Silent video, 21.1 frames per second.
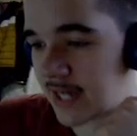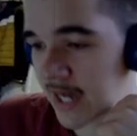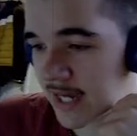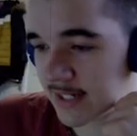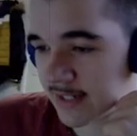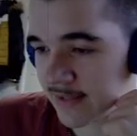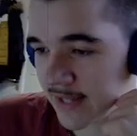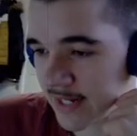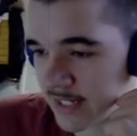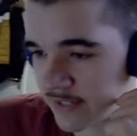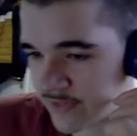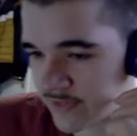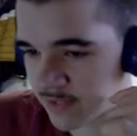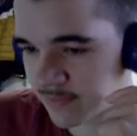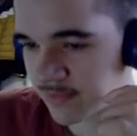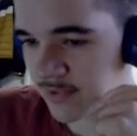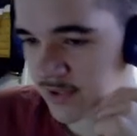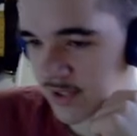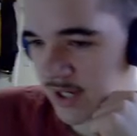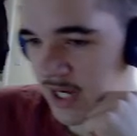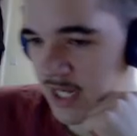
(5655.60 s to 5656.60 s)
that is visible
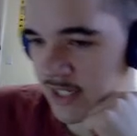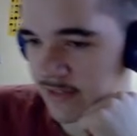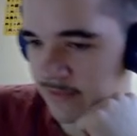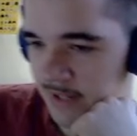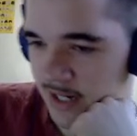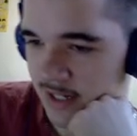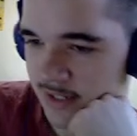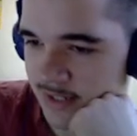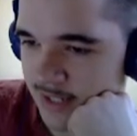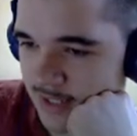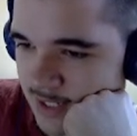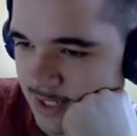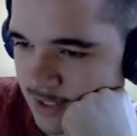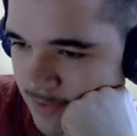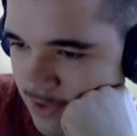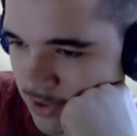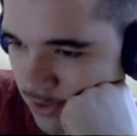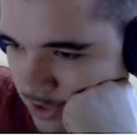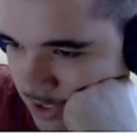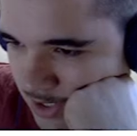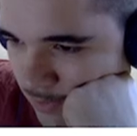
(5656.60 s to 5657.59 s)
to us for analysis needs to be
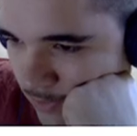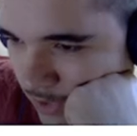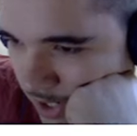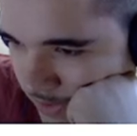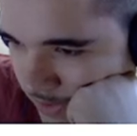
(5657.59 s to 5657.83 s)
stored somewhere. There are